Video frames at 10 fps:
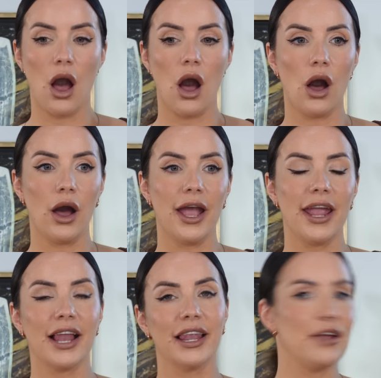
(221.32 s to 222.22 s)

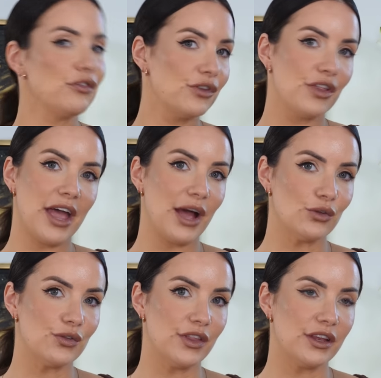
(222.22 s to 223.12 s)
I left the
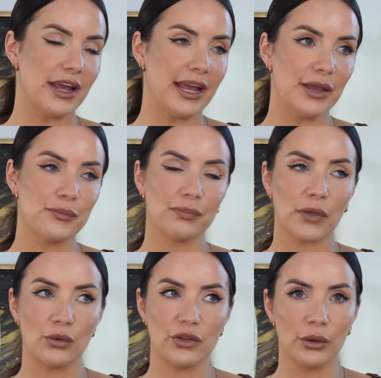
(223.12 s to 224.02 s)
house for the day.
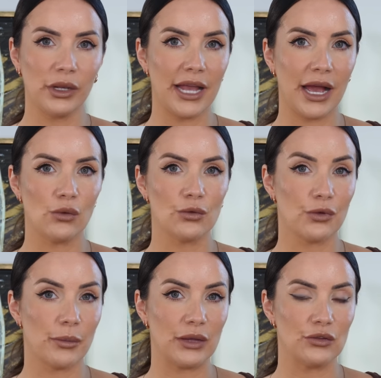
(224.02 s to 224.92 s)
I was only out
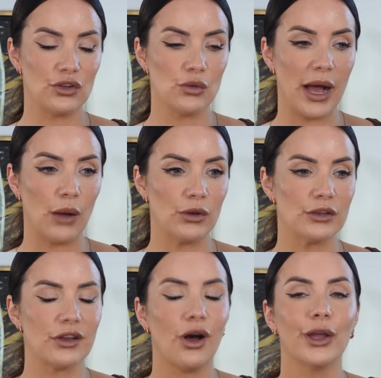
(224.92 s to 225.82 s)
for about 2
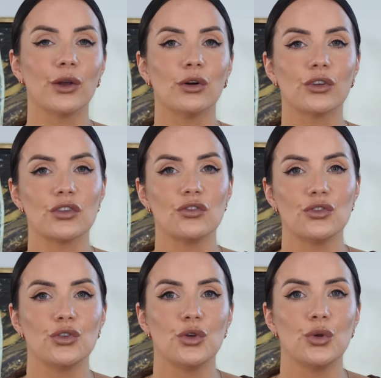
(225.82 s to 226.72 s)
hours. I got
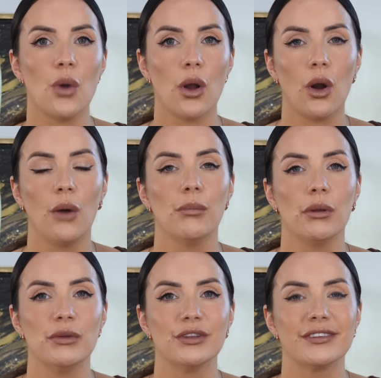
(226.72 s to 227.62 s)
2
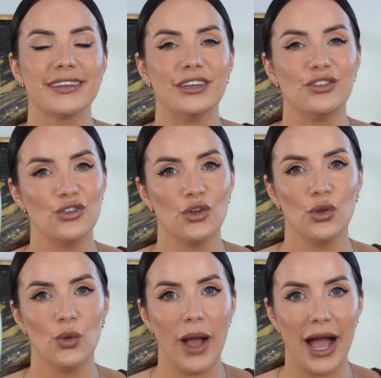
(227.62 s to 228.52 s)
compliments in
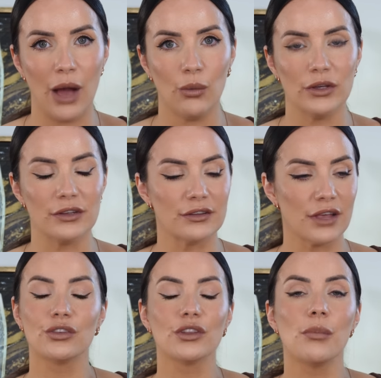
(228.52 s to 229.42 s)
2 hours,
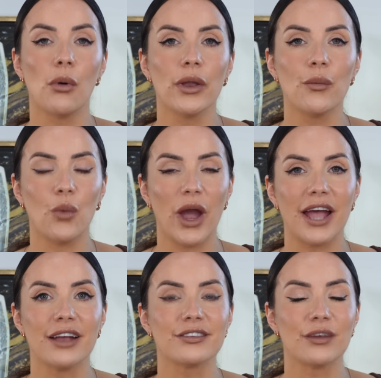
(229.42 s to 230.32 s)
to the point
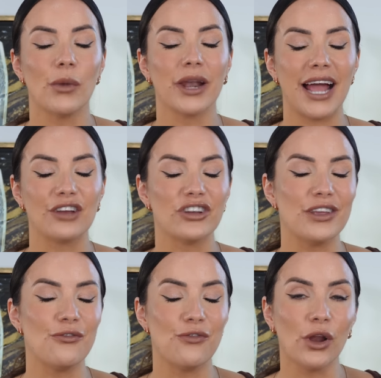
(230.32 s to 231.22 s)
where someone
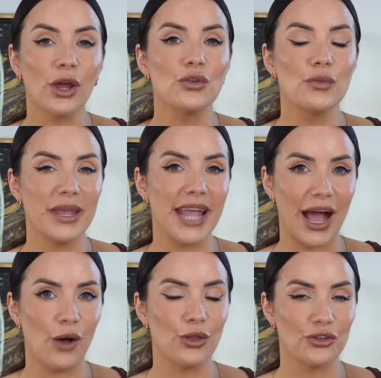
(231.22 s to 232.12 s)
actually followed me
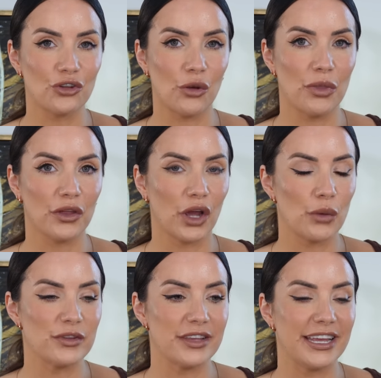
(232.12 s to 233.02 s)
out the shop that I
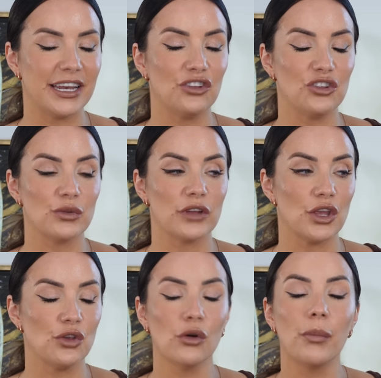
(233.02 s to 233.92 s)
was in, and she was
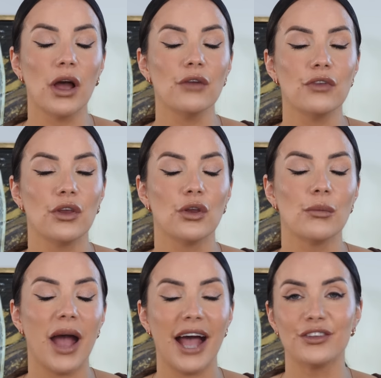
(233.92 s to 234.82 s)
like, your
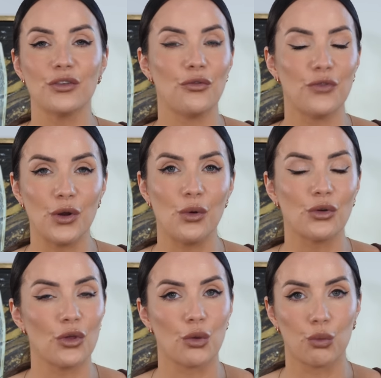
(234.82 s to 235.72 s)
perfume has
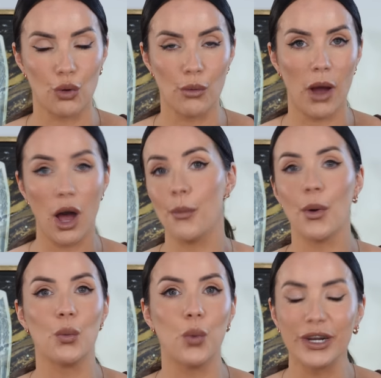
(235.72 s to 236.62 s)
filled the room
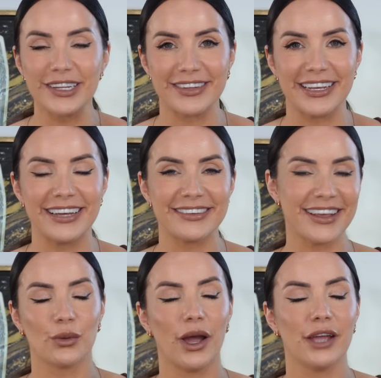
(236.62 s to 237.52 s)
up. What is it?
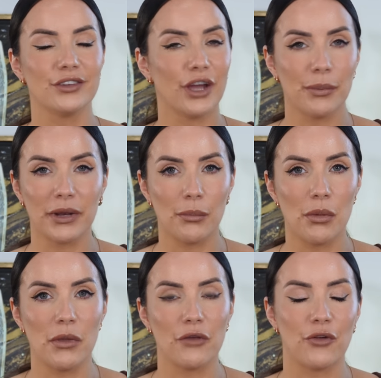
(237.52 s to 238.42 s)
So I type it
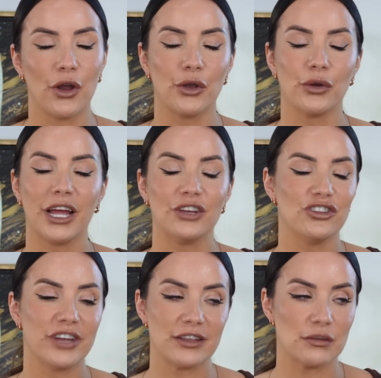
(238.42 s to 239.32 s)
up on my phone and
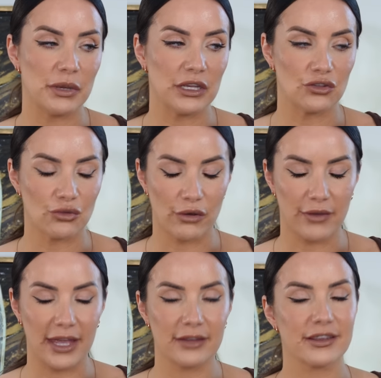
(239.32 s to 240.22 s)
she takes a picture of
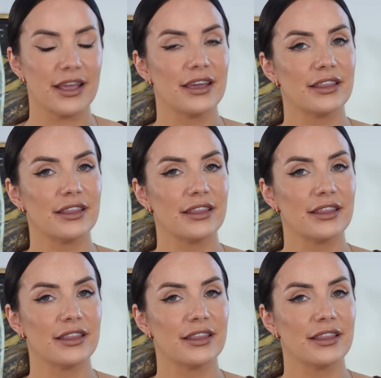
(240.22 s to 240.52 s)
it.